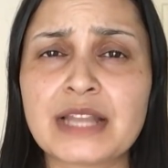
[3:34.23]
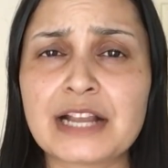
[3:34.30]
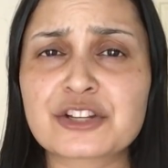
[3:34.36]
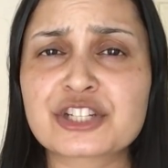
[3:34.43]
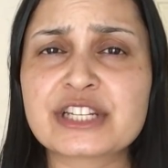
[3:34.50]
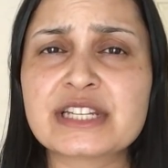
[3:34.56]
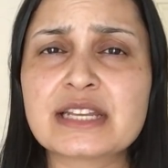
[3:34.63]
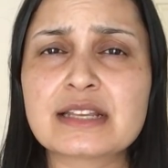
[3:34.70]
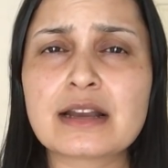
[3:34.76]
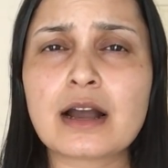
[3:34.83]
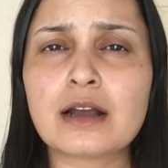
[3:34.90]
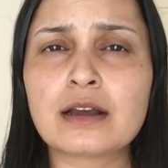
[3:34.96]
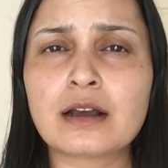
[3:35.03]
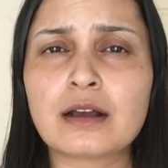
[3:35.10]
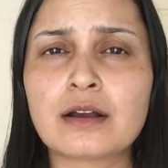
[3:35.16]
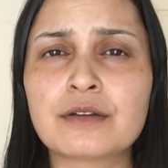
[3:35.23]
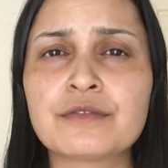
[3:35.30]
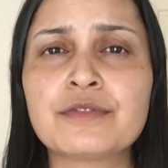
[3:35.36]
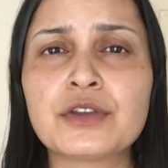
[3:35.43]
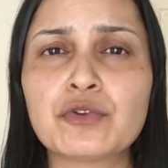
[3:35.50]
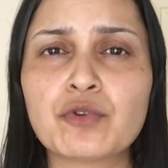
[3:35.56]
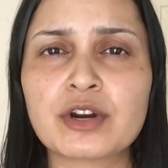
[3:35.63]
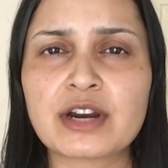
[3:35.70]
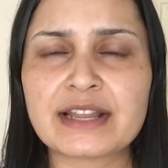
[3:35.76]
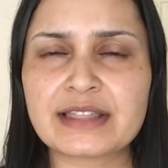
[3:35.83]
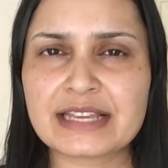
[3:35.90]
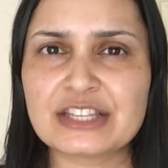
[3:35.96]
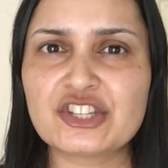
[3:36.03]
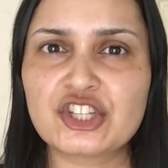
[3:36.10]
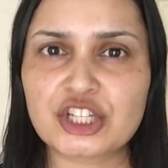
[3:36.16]
Actually, a viewer, I
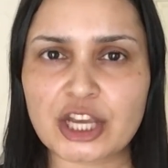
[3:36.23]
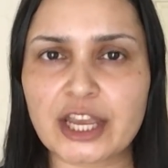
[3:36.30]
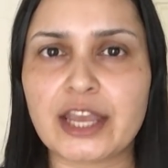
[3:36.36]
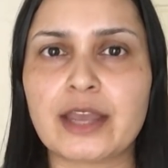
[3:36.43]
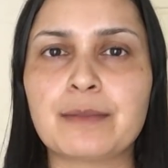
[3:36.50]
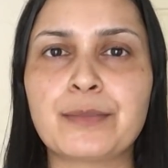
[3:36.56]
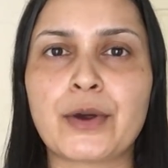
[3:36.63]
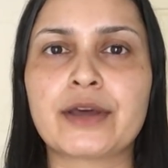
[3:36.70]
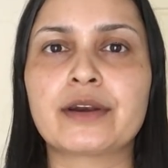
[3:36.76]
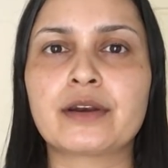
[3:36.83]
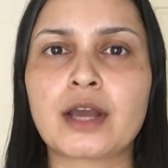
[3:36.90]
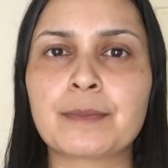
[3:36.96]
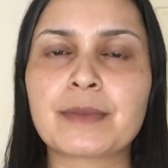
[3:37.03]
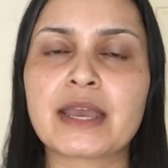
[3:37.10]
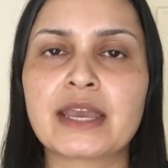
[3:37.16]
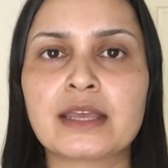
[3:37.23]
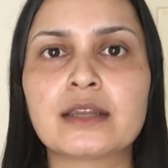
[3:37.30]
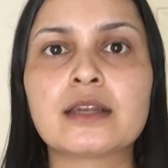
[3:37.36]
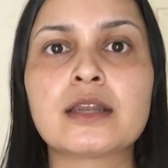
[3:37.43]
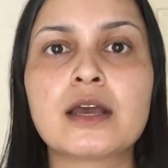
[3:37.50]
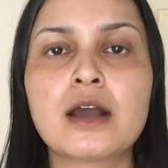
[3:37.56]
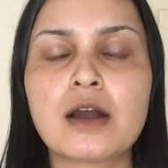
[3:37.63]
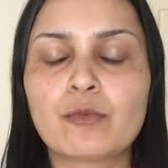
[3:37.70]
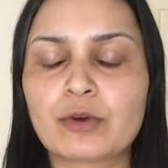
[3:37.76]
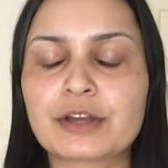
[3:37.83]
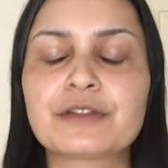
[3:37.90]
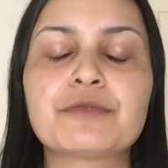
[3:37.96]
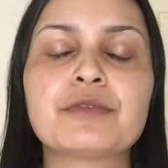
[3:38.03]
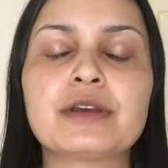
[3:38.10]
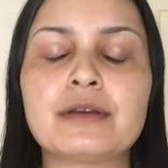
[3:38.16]
think Jay brought it up in
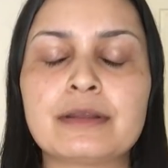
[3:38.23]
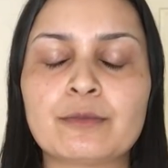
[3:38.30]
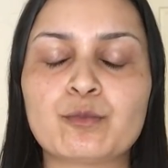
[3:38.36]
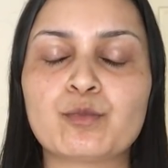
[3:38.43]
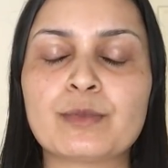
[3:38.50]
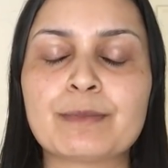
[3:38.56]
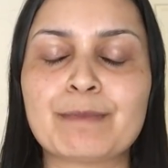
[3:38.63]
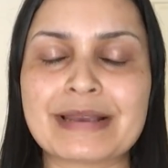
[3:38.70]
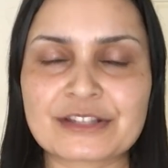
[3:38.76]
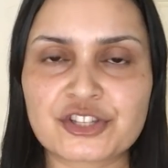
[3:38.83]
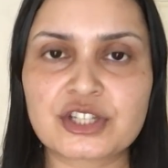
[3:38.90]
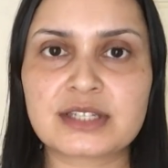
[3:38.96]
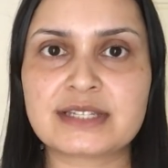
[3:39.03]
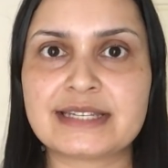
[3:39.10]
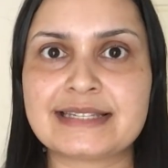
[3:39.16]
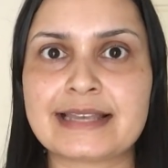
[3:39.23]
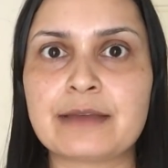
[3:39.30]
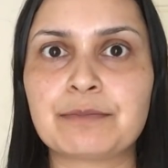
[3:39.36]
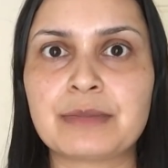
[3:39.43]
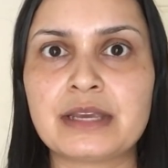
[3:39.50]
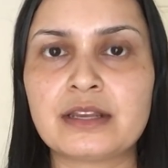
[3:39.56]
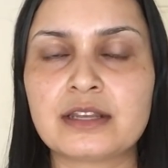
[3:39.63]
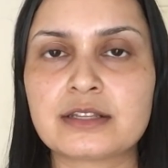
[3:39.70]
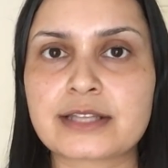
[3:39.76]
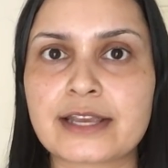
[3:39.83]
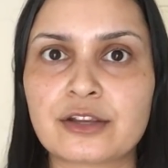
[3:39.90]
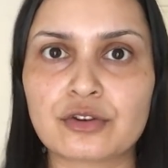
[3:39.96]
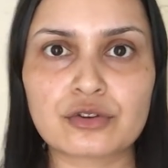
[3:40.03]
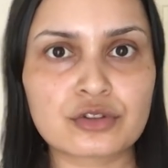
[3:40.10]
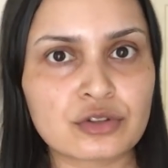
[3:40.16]
one of the messages he sent me, and he's
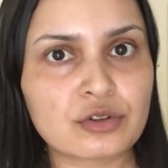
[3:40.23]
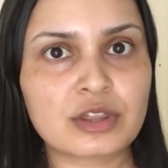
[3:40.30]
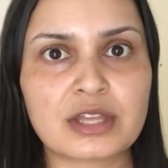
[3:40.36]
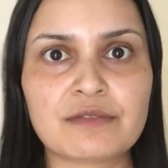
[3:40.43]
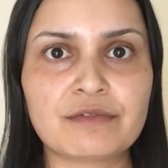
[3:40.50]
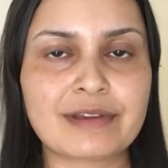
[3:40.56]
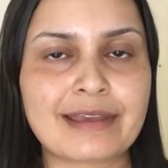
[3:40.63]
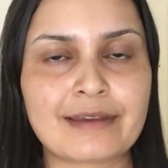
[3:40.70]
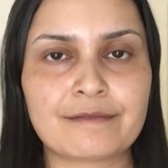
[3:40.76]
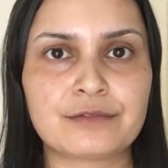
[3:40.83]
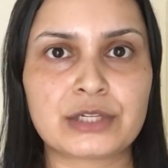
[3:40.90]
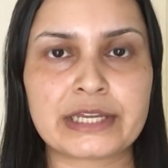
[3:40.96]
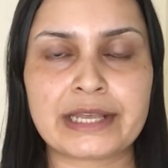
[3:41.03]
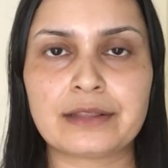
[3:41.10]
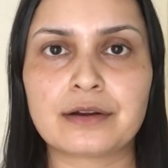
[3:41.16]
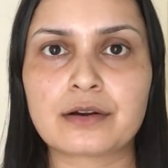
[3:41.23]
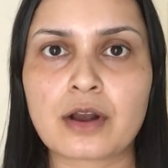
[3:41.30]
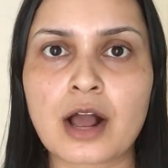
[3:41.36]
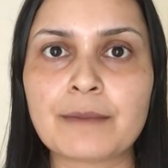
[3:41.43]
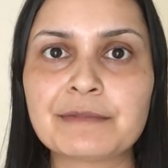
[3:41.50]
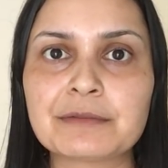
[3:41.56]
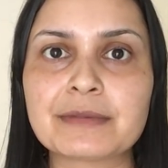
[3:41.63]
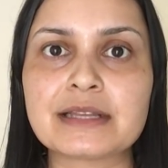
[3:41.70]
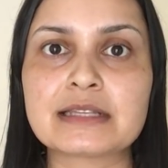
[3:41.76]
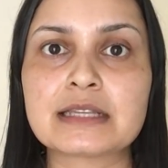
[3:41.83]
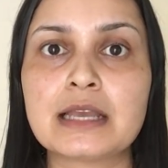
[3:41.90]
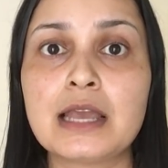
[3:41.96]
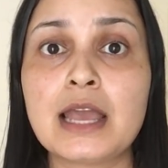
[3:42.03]
like, you know, do you think we give tailored compliments?